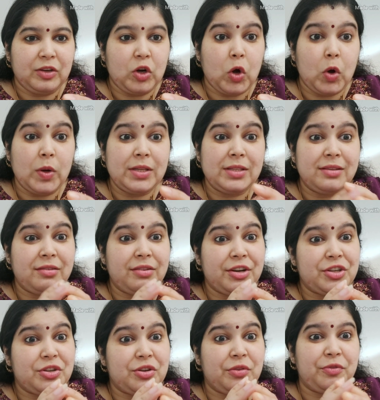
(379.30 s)

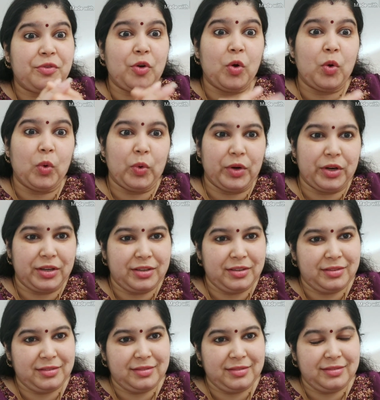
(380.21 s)
concentration of ore.
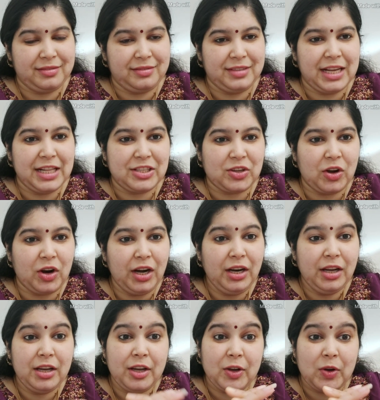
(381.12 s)
It's
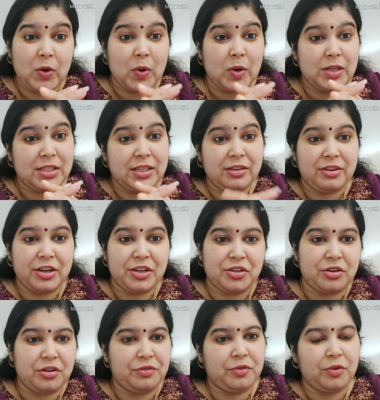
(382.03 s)
called
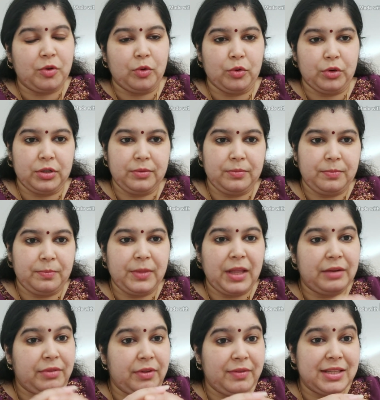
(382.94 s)
concentration of ore,
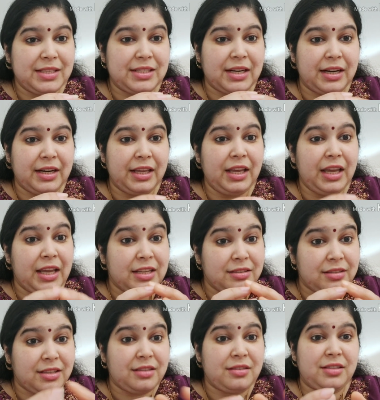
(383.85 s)
that we will study
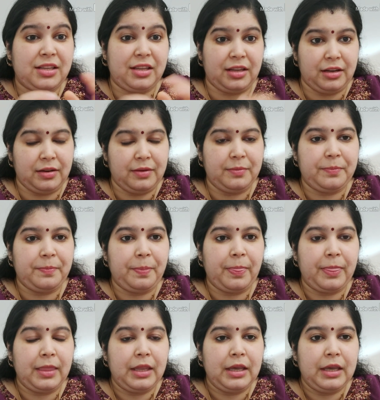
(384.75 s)
in detail.
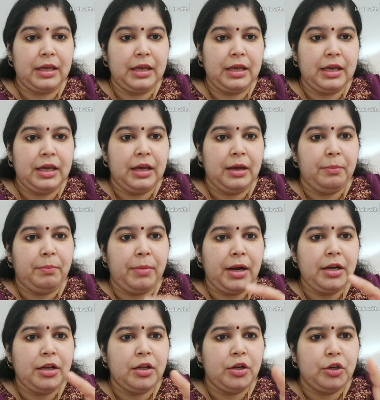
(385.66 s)

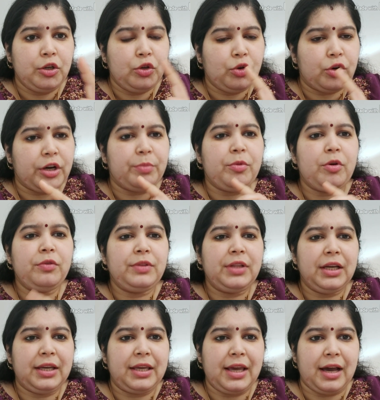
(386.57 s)
But to remove
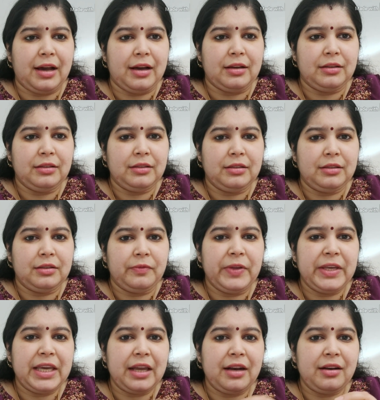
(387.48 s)
the gangue,
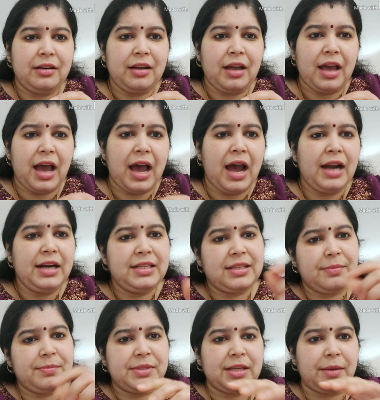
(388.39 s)
we can add
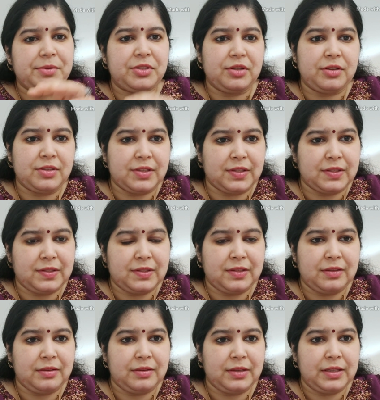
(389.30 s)
some
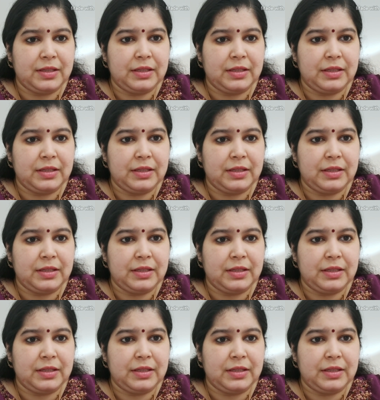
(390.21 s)
substances,